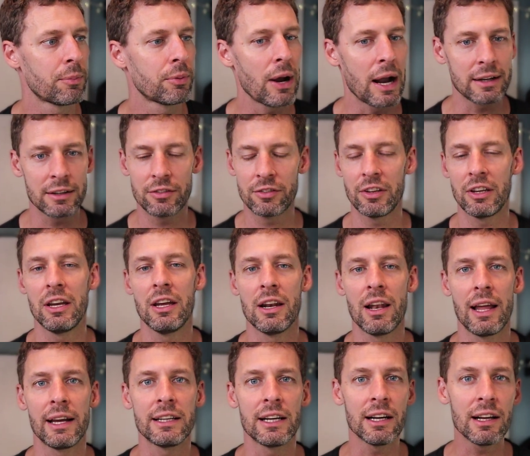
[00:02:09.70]
practicing in
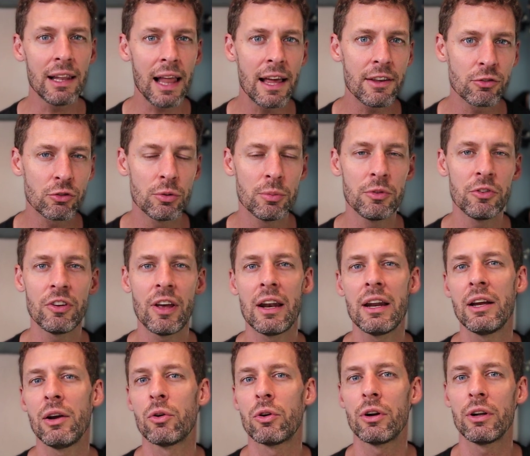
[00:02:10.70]
like a classroom
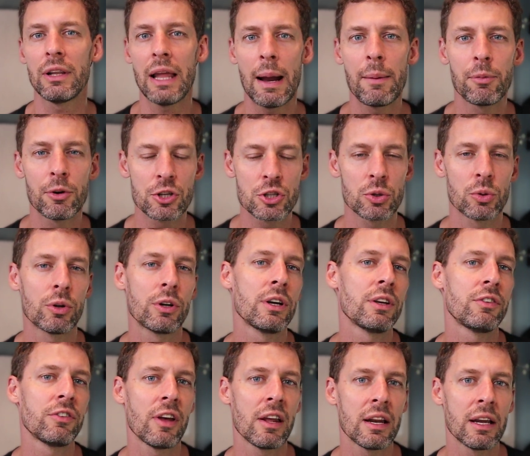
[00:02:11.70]
setting or a
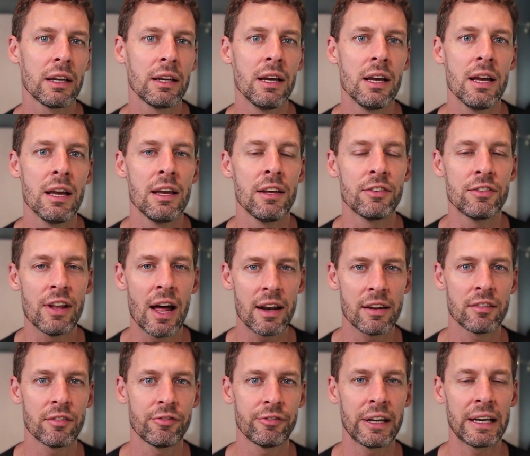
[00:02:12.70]
laboratory setting is not
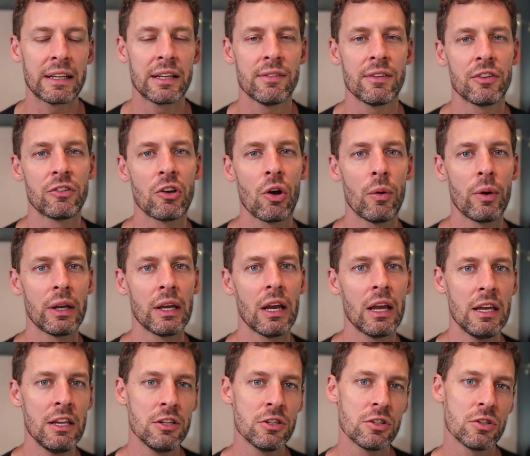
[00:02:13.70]
as effective as going
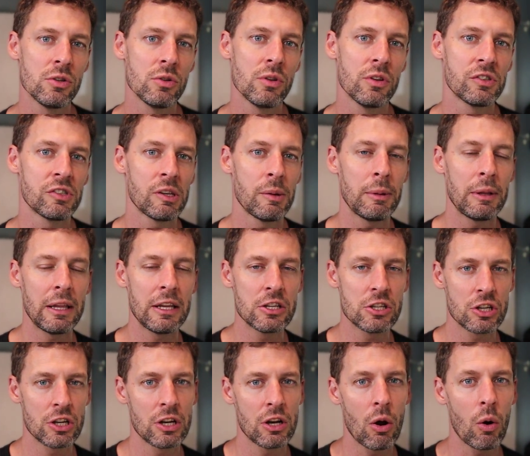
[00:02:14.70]
into the
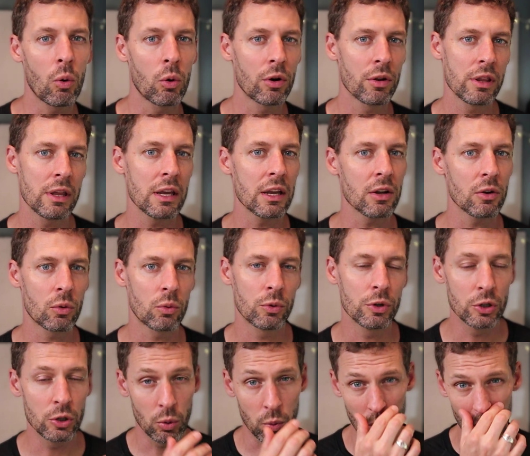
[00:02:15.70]
simulation or the
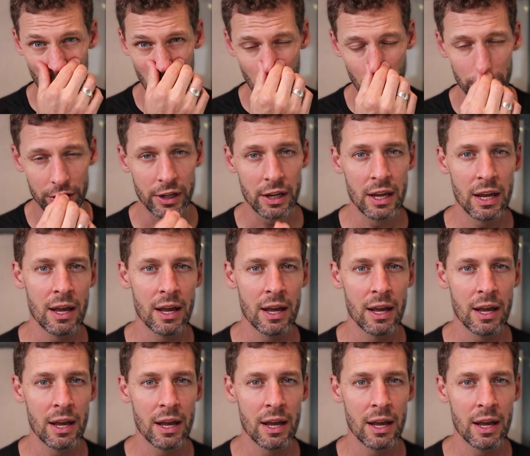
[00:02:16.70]
real world.